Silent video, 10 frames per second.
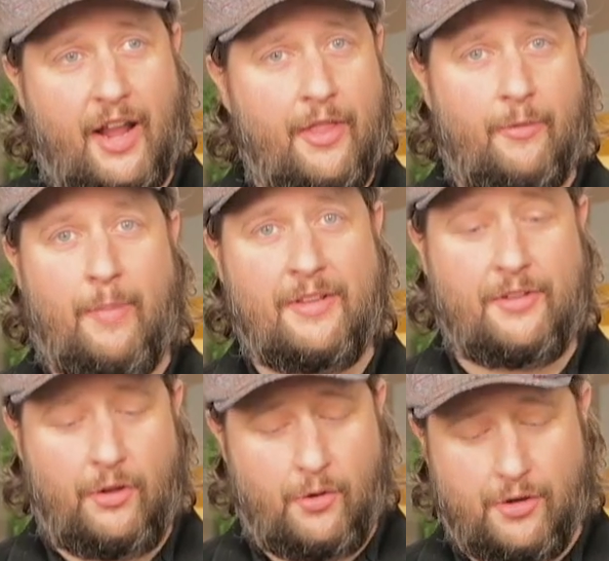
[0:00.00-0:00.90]
and the
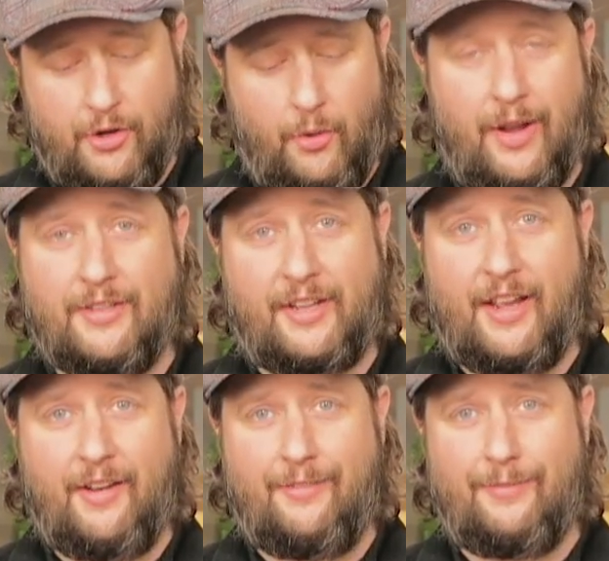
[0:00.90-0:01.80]
best thing you can do is,
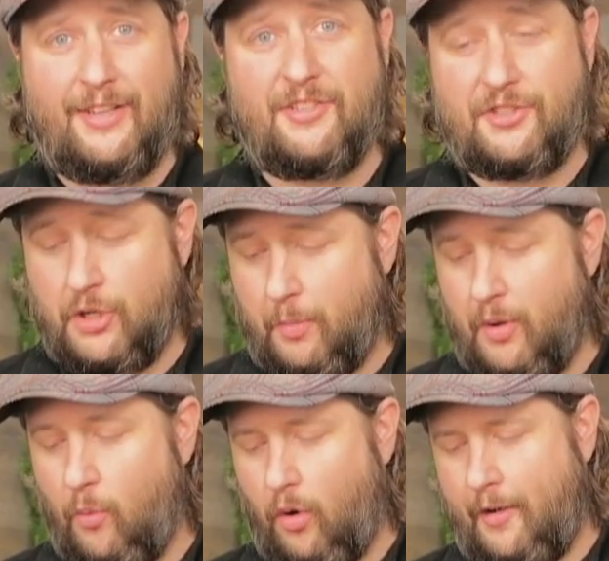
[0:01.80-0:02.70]
again, is
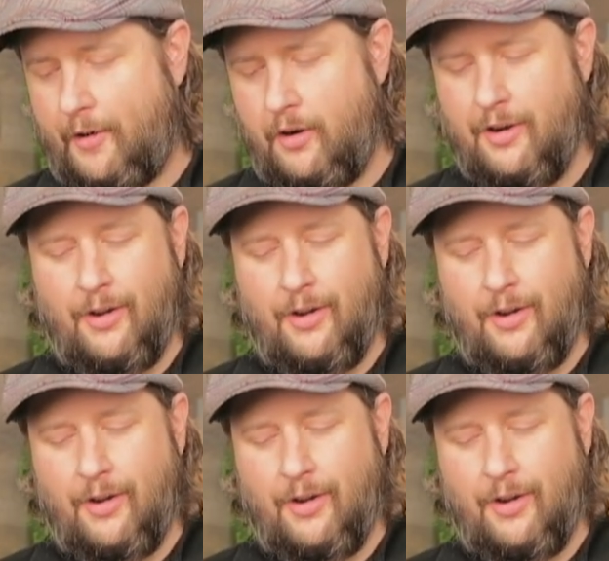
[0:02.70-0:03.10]
soapy water.